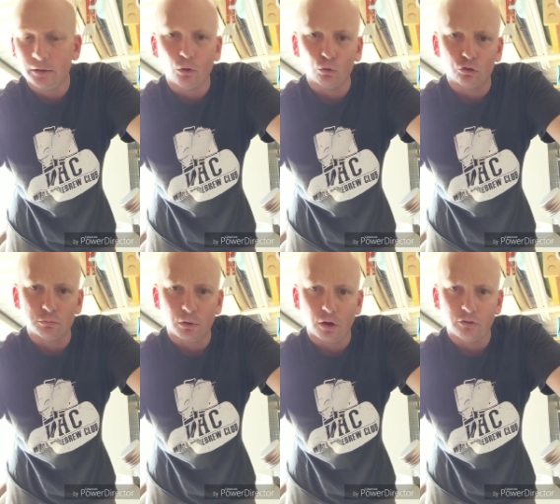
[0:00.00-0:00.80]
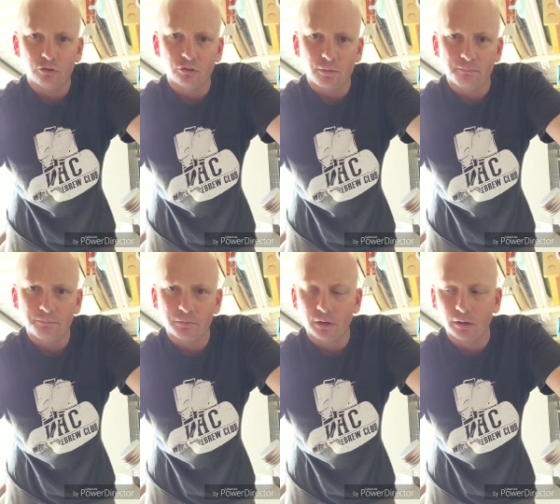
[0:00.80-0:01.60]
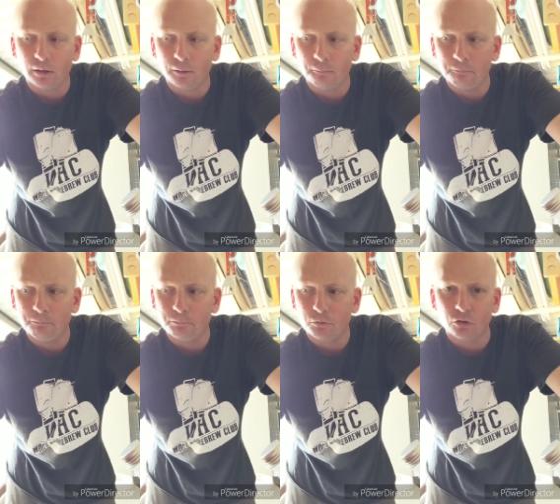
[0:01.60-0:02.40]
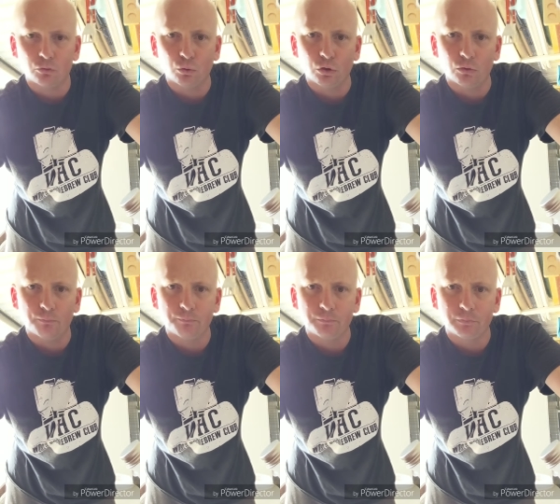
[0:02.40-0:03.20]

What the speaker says: an allspice as well.